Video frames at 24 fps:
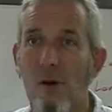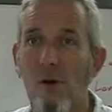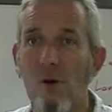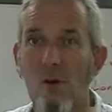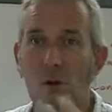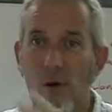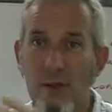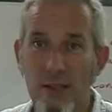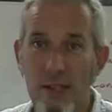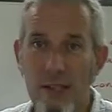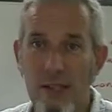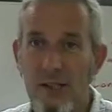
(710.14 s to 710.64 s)

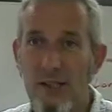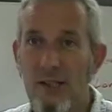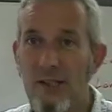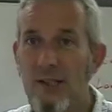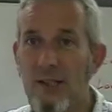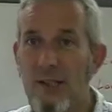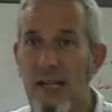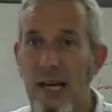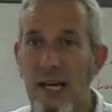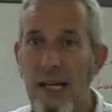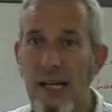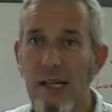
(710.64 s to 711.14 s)
What did you
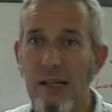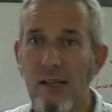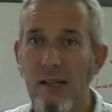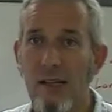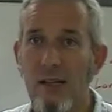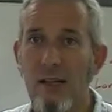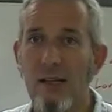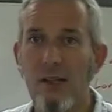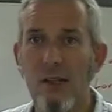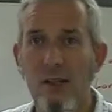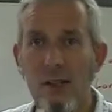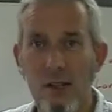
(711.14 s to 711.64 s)
say?
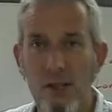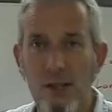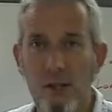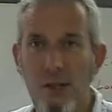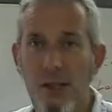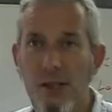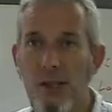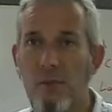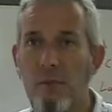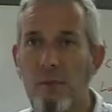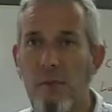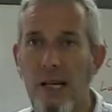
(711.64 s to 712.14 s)
Could you
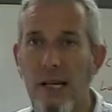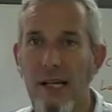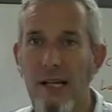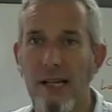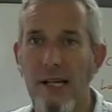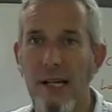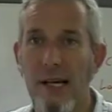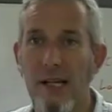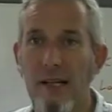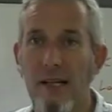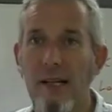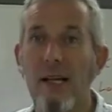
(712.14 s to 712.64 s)
explain
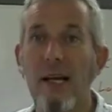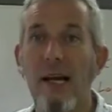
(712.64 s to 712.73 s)
that?